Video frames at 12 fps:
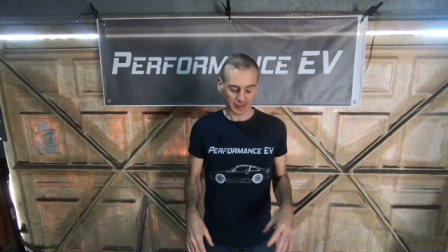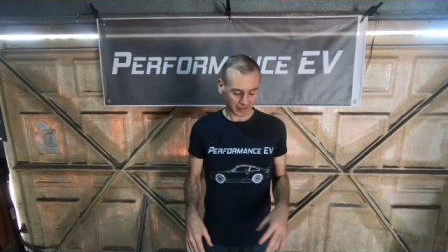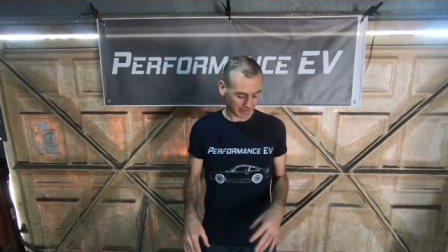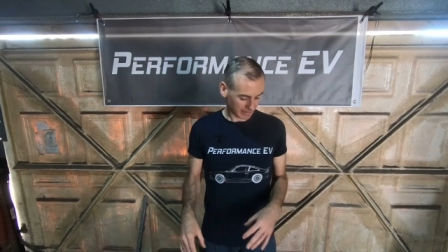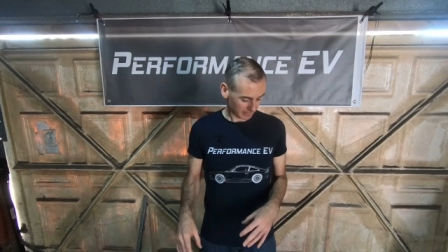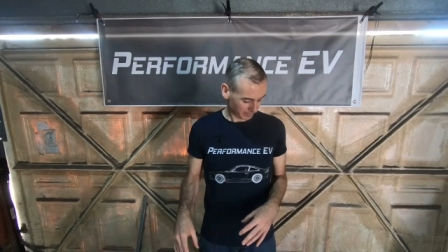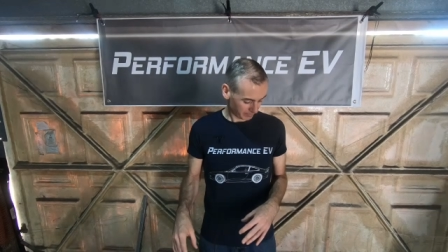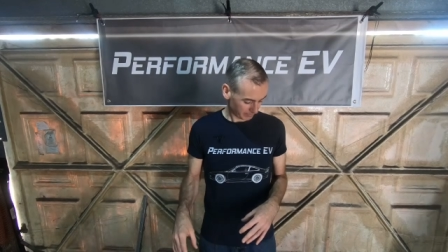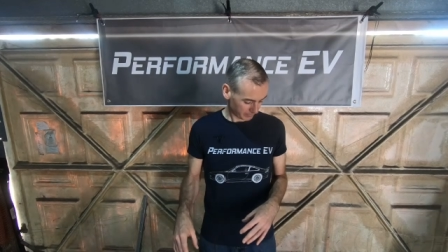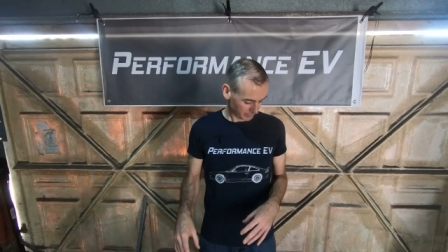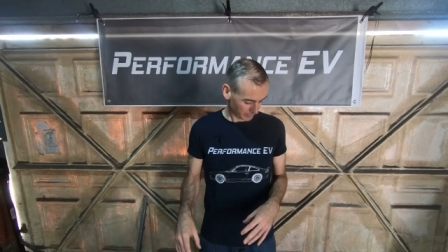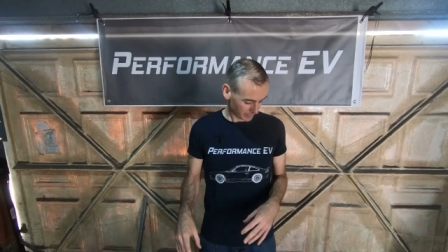
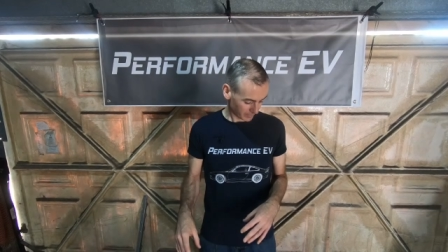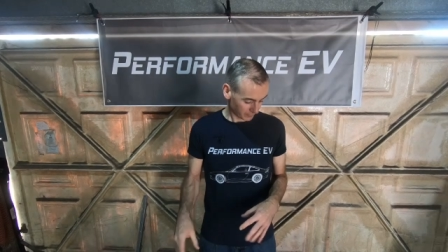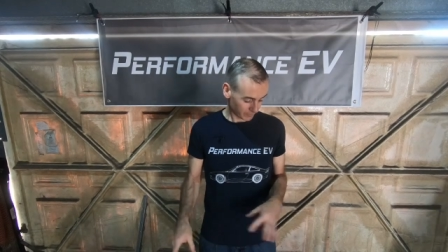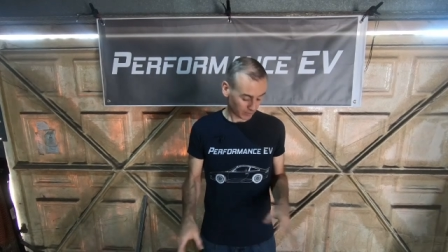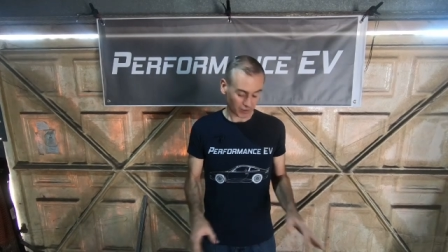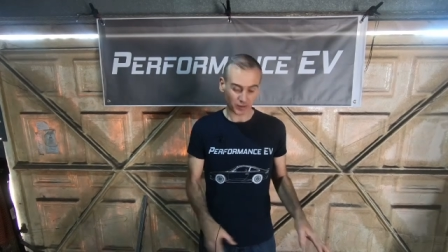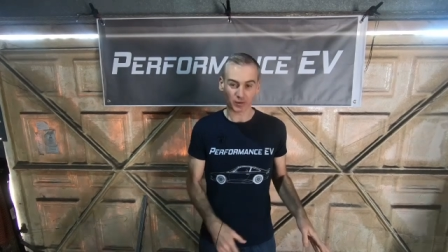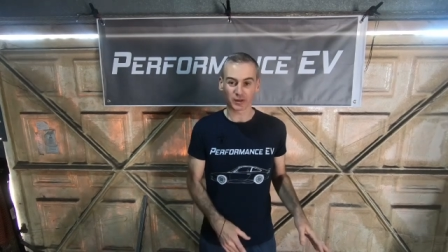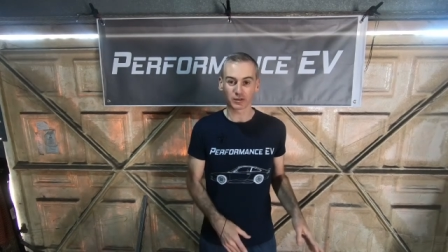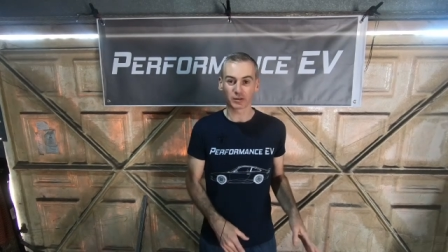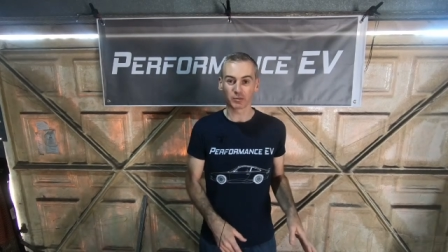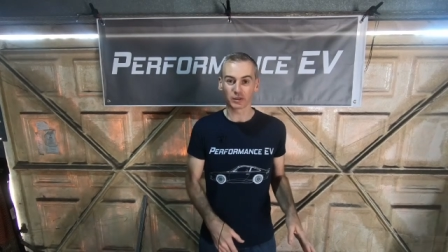um, figure out where I'm
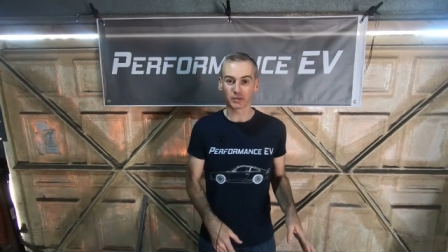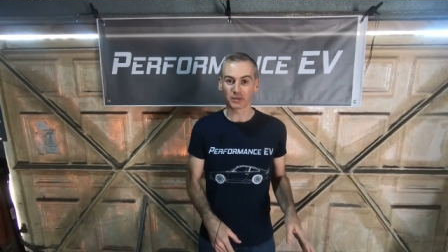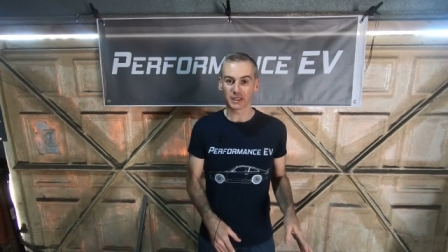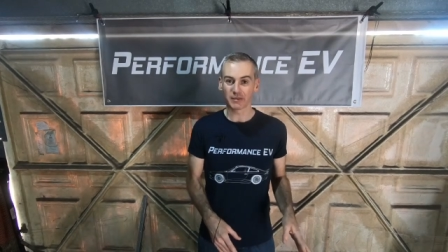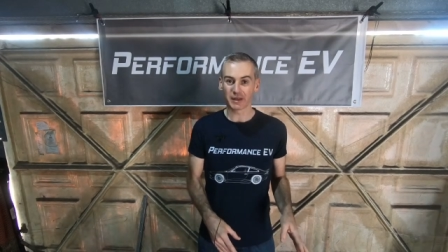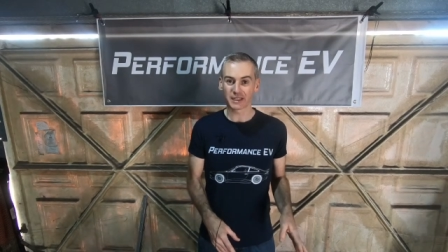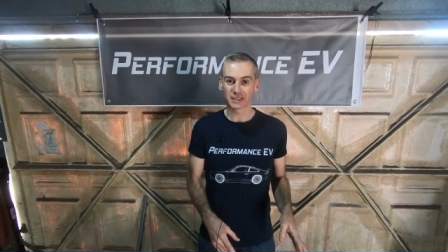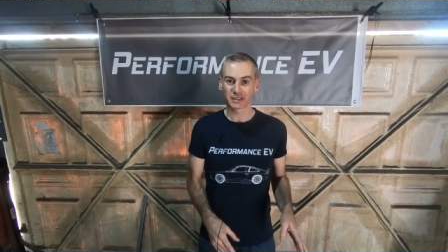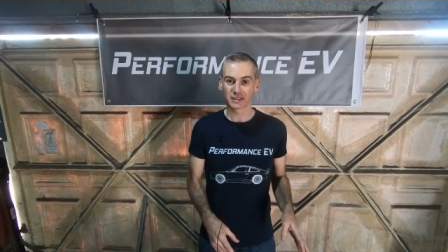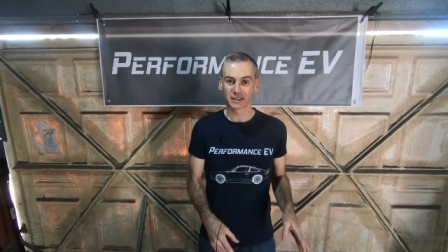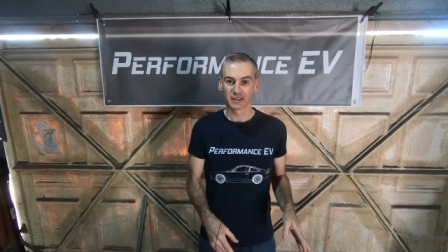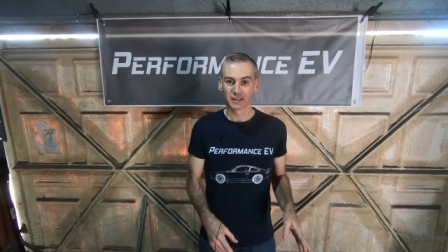going to put the
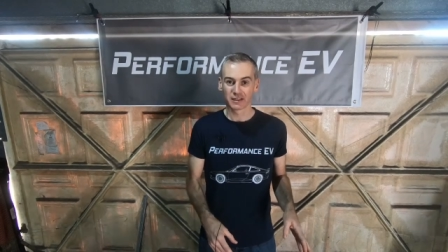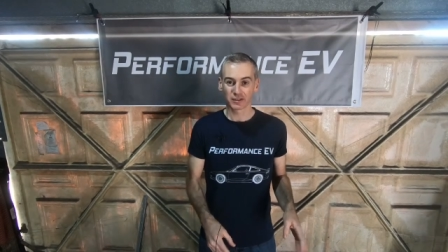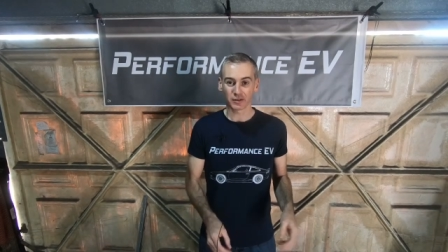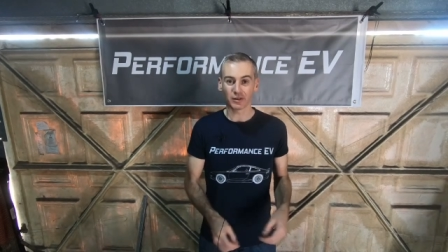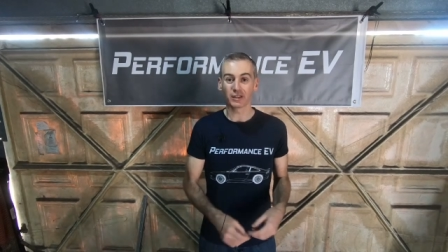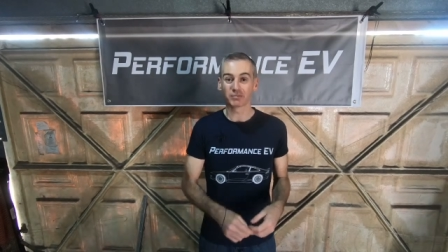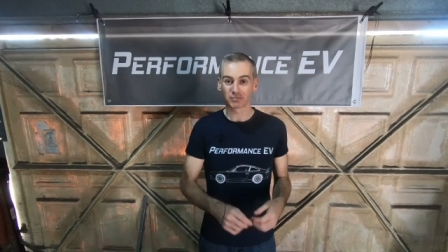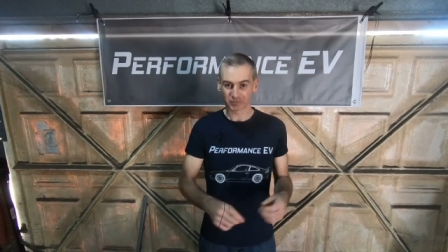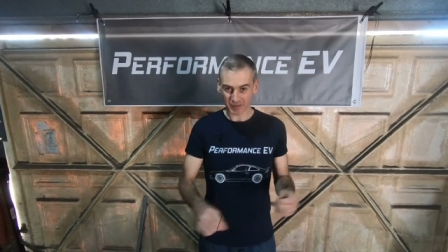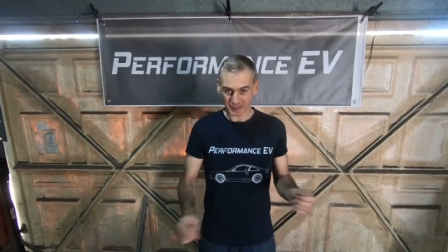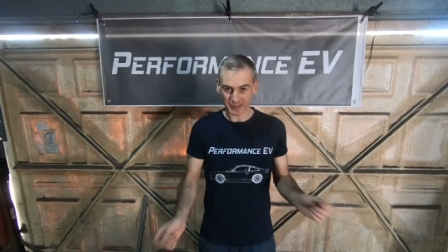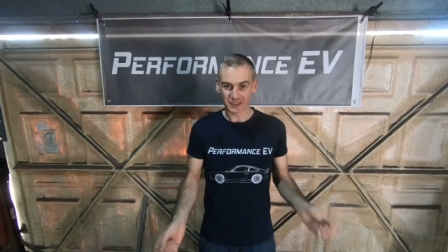BMS. So I'll
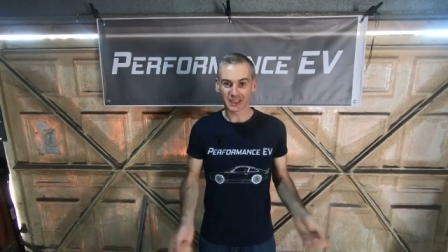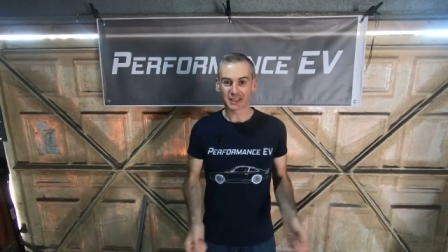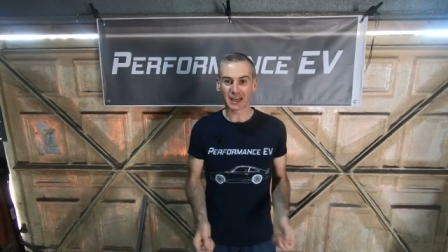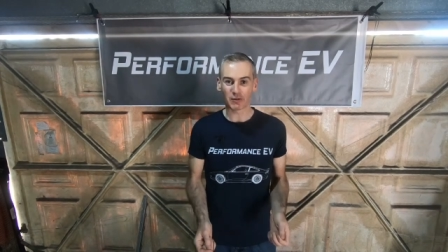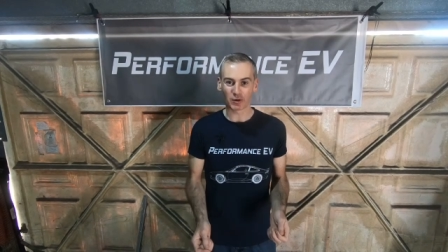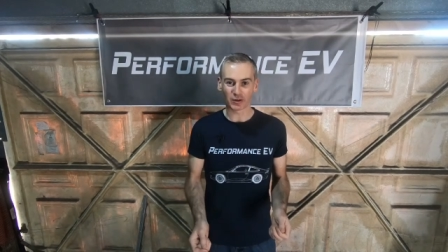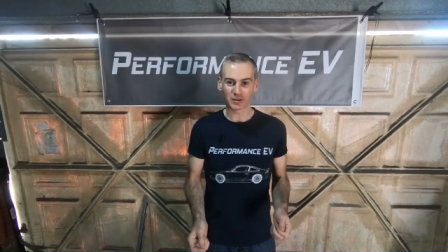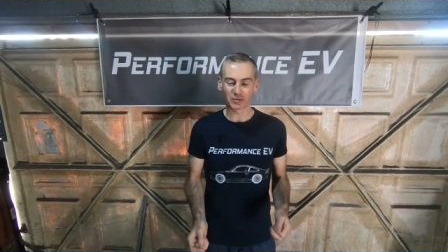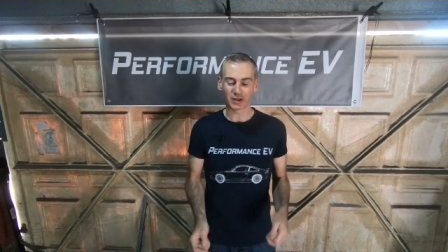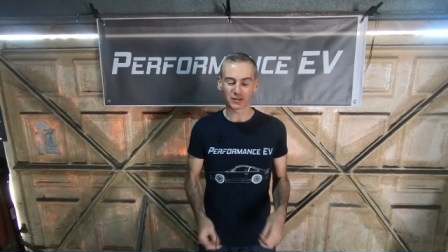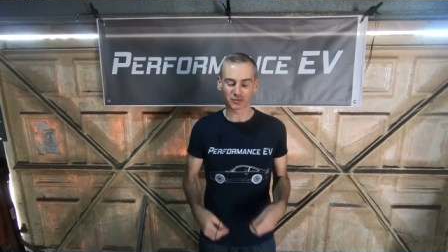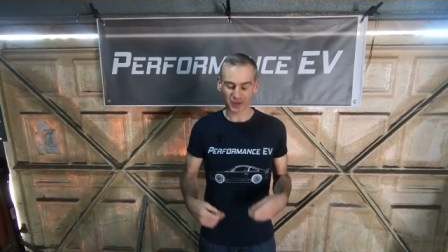basically take that wiring
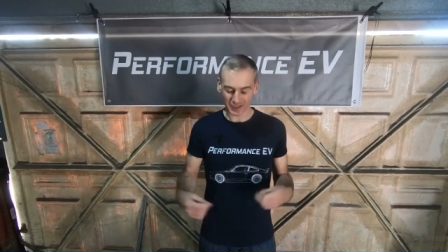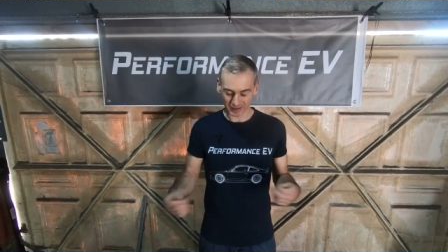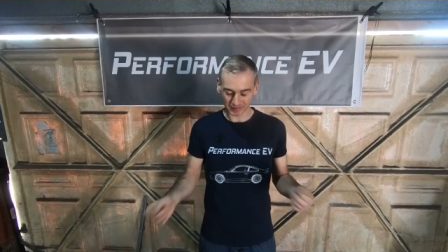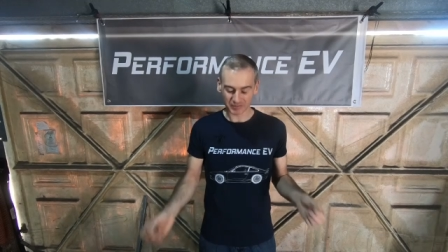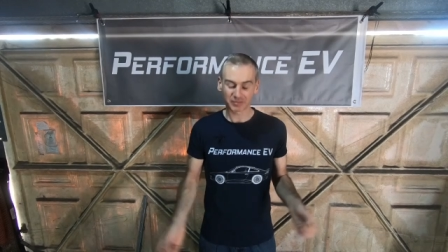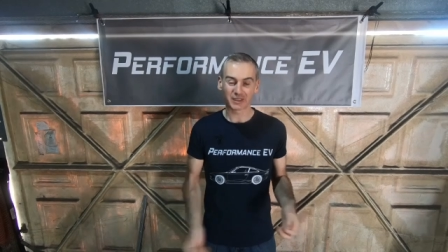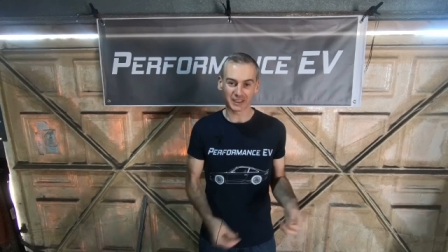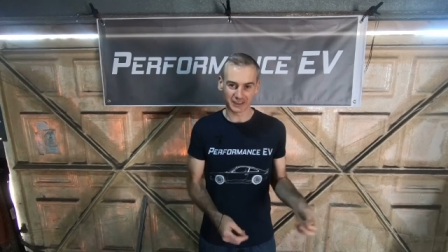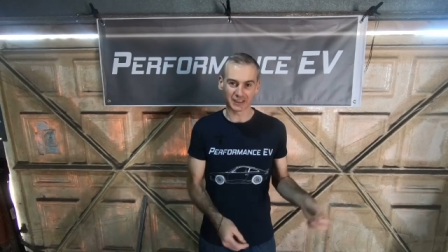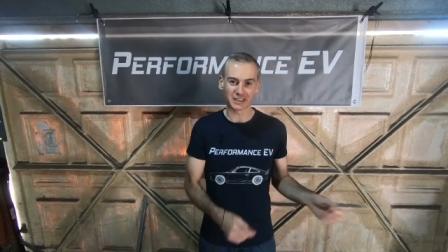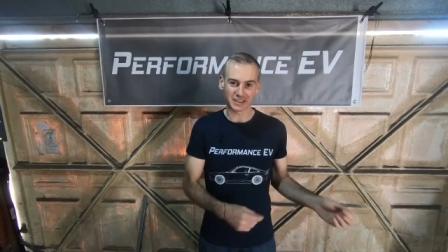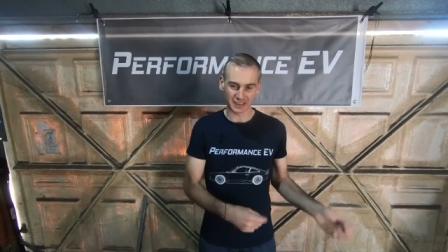apart as well, get it
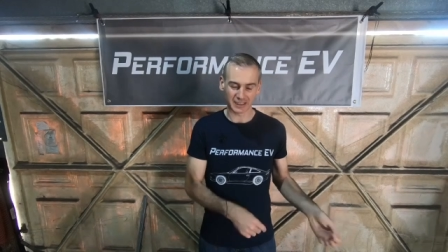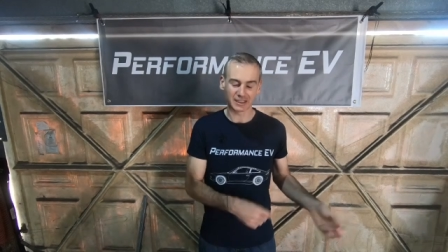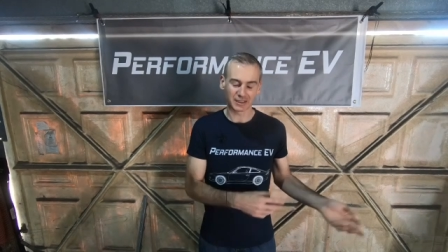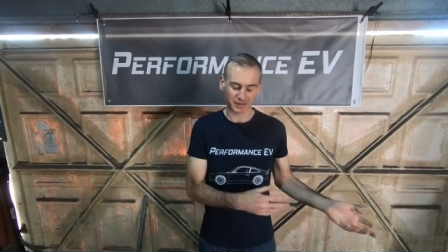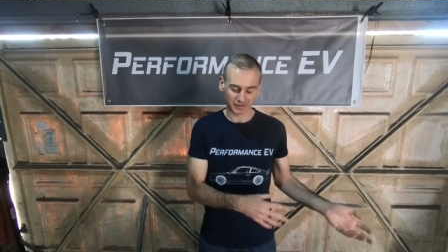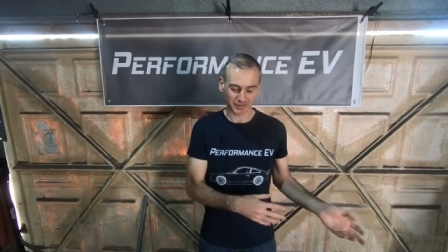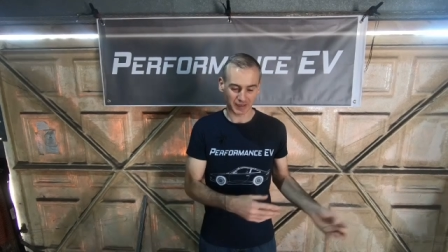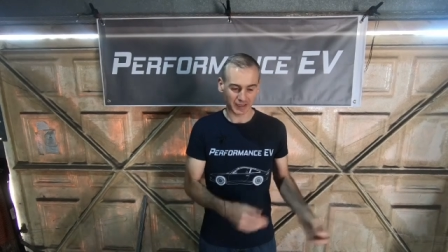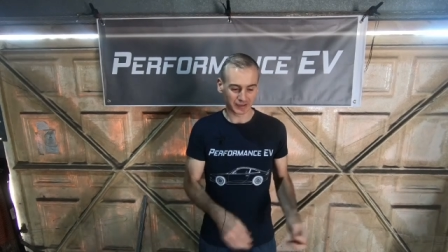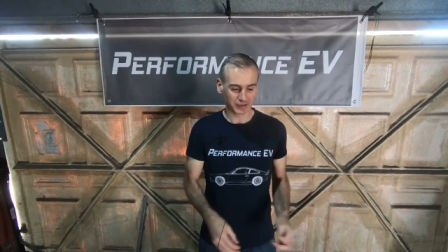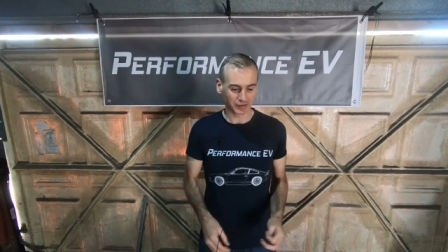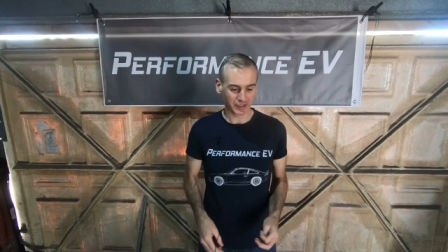nice and neat
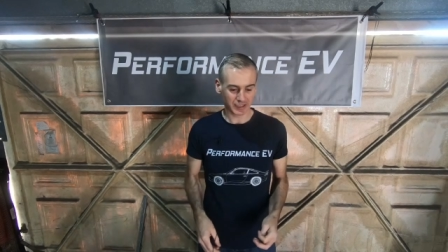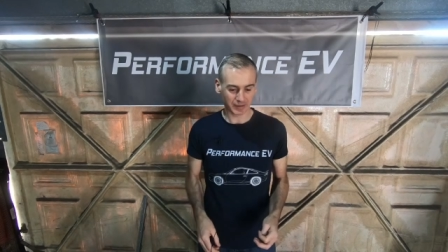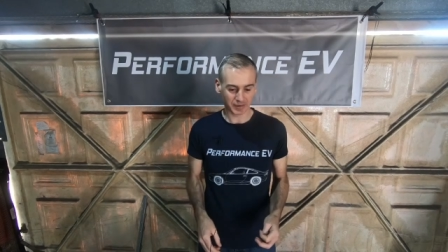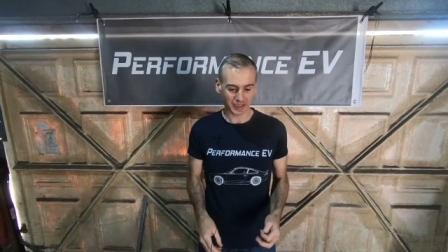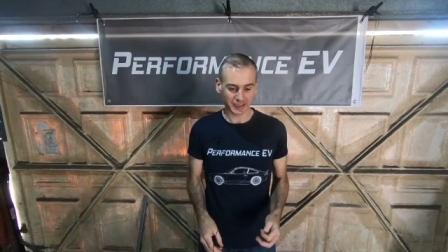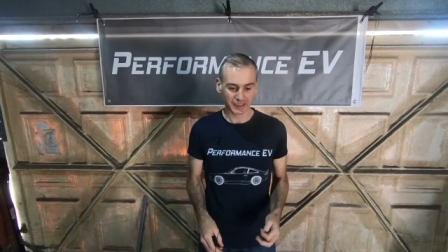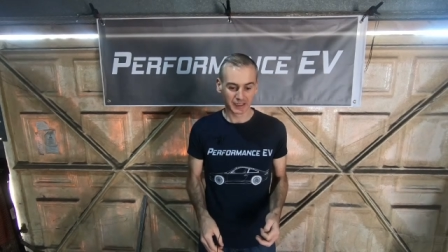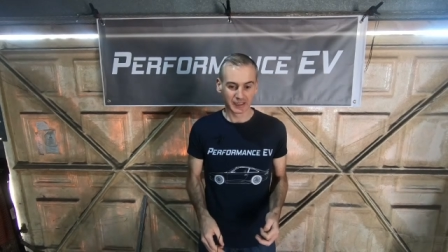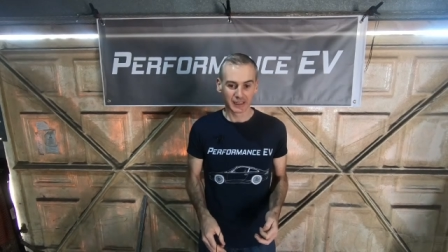and do the same thing,